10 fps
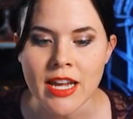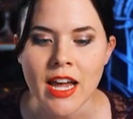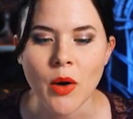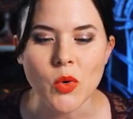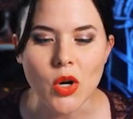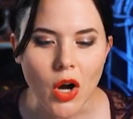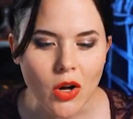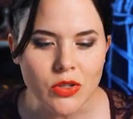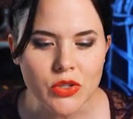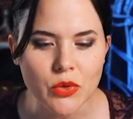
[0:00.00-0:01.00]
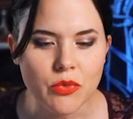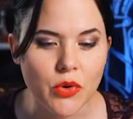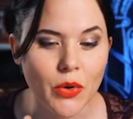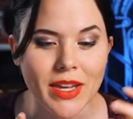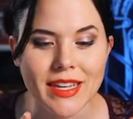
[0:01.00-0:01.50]
And we're also
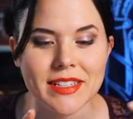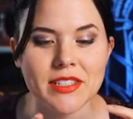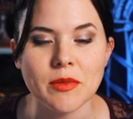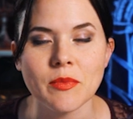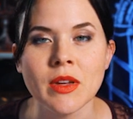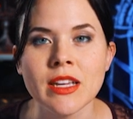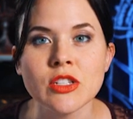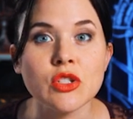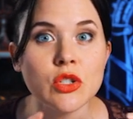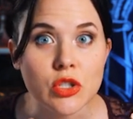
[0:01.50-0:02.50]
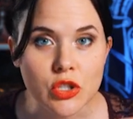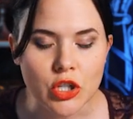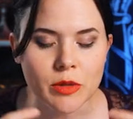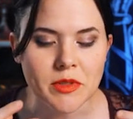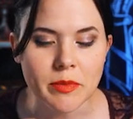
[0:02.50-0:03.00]
throwing in some search
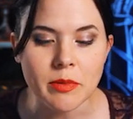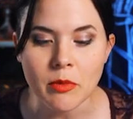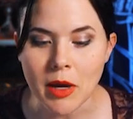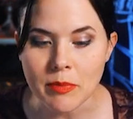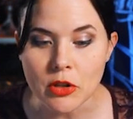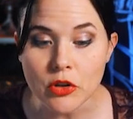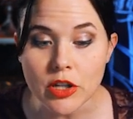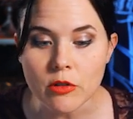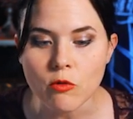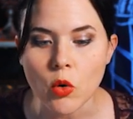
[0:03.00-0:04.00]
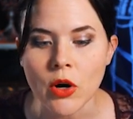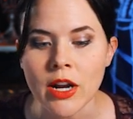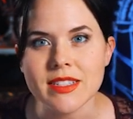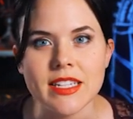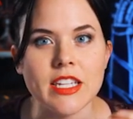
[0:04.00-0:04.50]
terms that people might be looking for
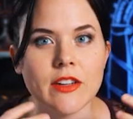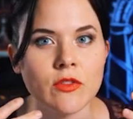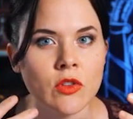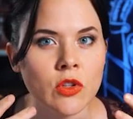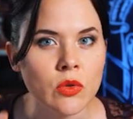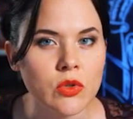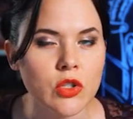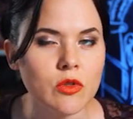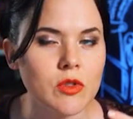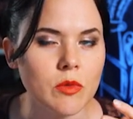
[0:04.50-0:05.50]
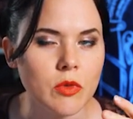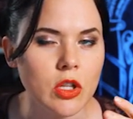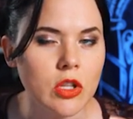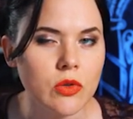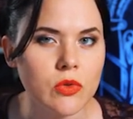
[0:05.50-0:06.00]
to give YouTube some
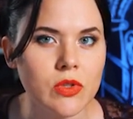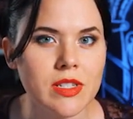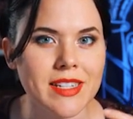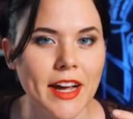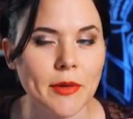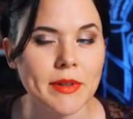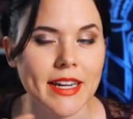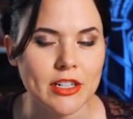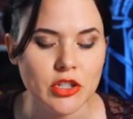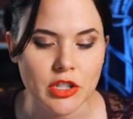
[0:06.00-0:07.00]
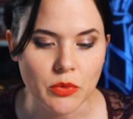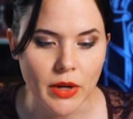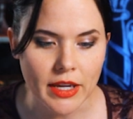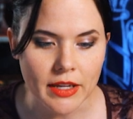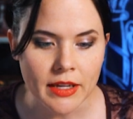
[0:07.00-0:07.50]
clues to help it actually
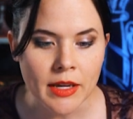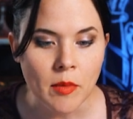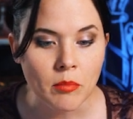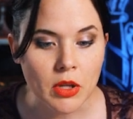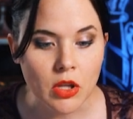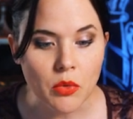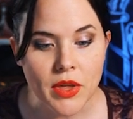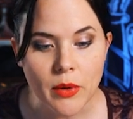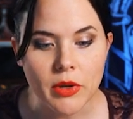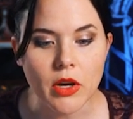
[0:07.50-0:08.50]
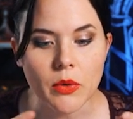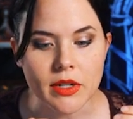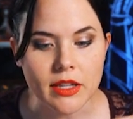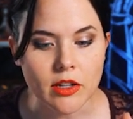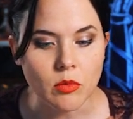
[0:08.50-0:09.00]
rank. Below that, we go in
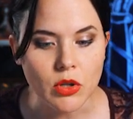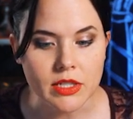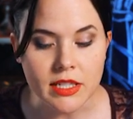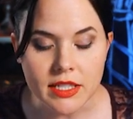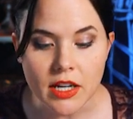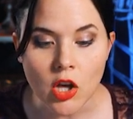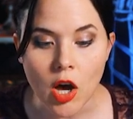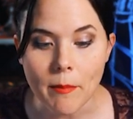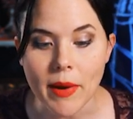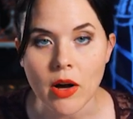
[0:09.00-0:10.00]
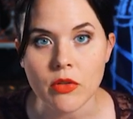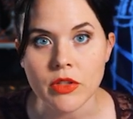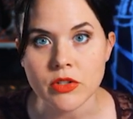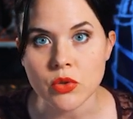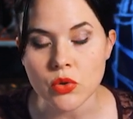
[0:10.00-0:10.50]
a little more detail about
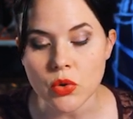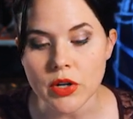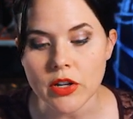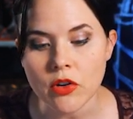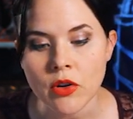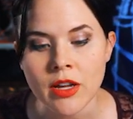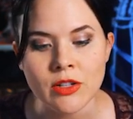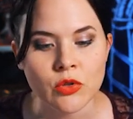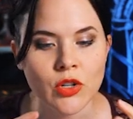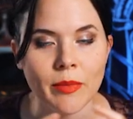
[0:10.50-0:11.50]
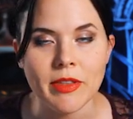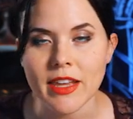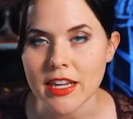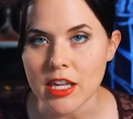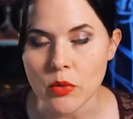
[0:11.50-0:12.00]
the tutorial, dropping
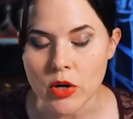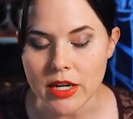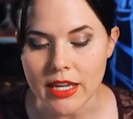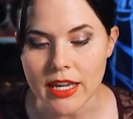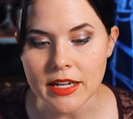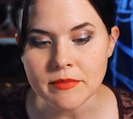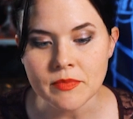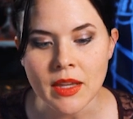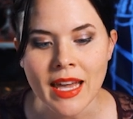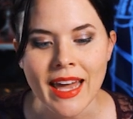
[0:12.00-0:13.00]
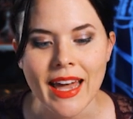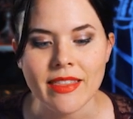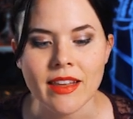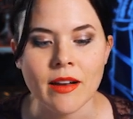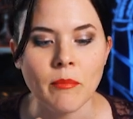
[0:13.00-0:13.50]
that keyword again.
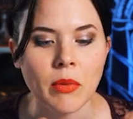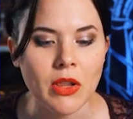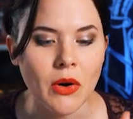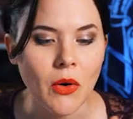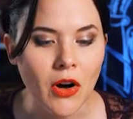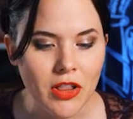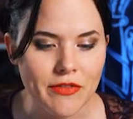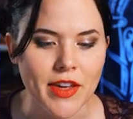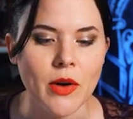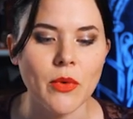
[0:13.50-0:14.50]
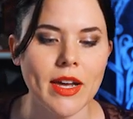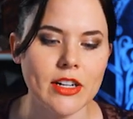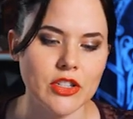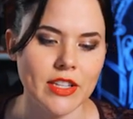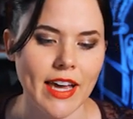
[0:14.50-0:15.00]
And then below all of that, we
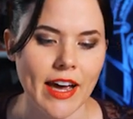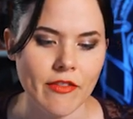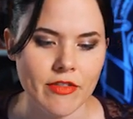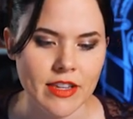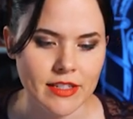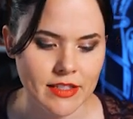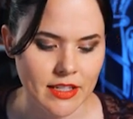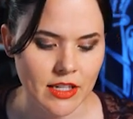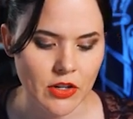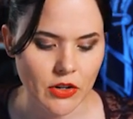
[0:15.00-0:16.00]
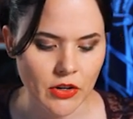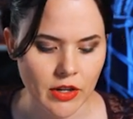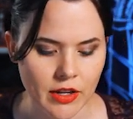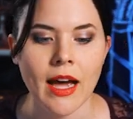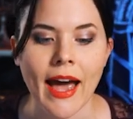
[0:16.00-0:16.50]
actually have this
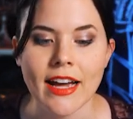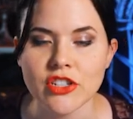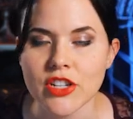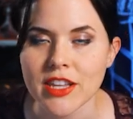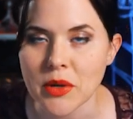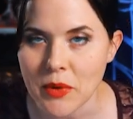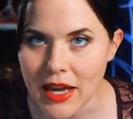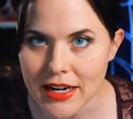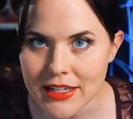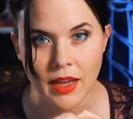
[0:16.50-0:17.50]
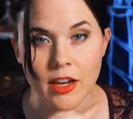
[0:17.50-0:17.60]
here, a hashtag that we added.